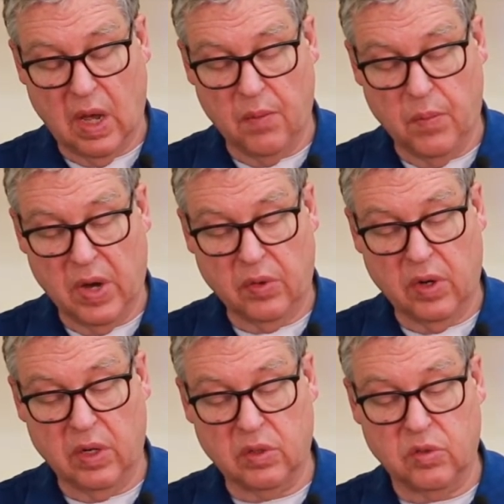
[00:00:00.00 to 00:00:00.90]
I
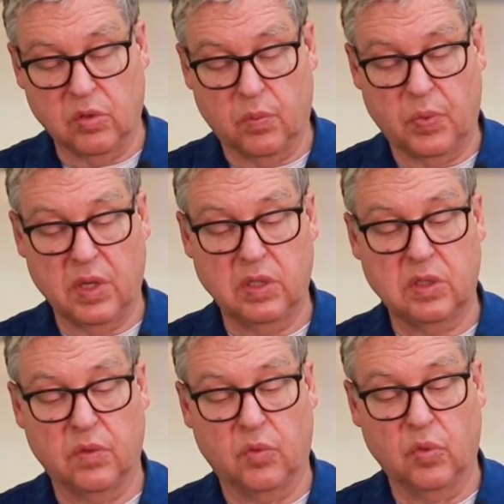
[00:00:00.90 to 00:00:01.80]
mounted it to a
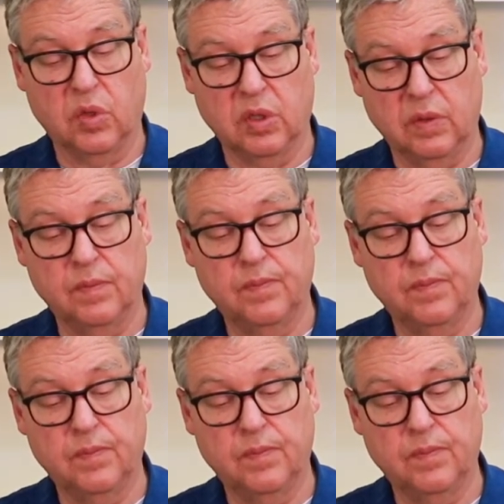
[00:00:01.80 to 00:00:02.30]
piece of wood,